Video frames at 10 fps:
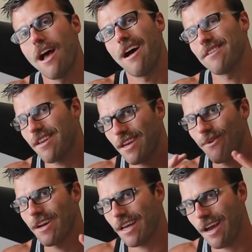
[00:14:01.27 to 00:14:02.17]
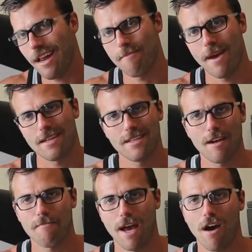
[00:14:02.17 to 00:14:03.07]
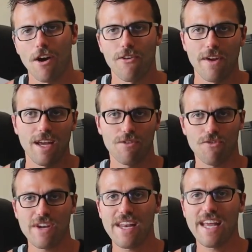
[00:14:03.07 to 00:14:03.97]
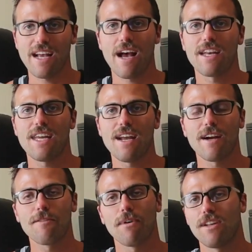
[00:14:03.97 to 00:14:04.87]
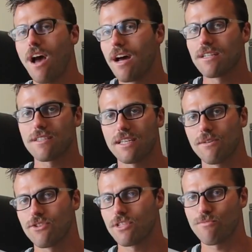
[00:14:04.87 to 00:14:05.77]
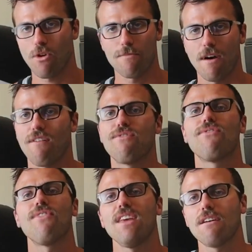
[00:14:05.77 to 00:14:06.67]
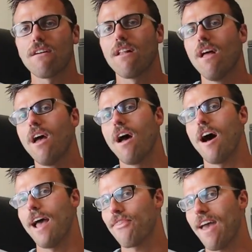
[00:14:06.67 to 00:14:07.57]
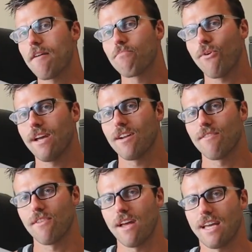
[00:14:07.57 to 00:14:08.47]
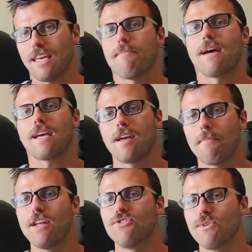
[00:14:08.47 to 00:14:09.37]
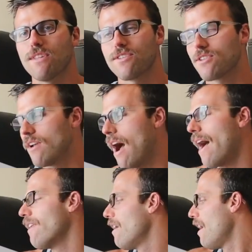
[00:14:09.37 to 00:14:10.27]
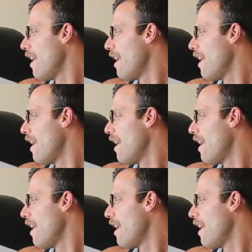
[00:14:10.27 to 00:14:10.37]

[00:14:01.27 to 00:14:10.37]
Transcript: I'll tell you what, it kind of messed up my heart rate reading on here, but honestly, it was just more about feel at that point of like, am I doing this or not?